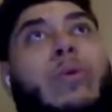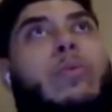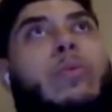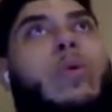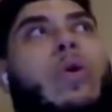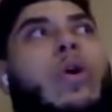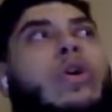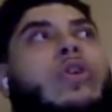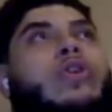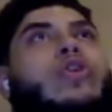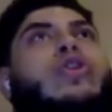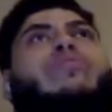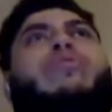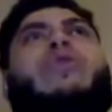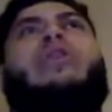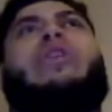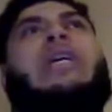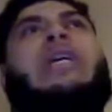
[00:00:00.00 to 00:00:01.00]
Walk, two
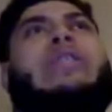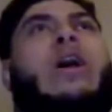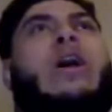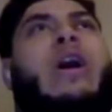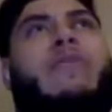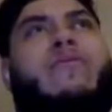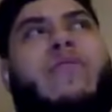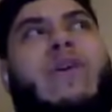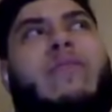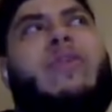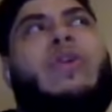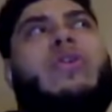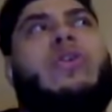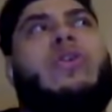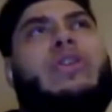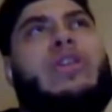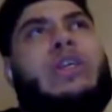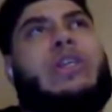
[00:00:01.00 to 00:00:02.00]
projects that are very
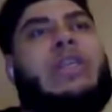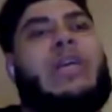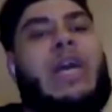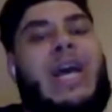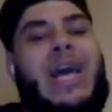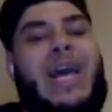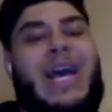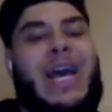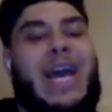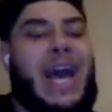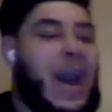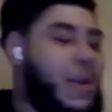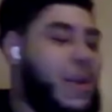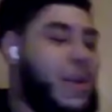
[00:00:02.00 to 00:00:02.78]
conscious. And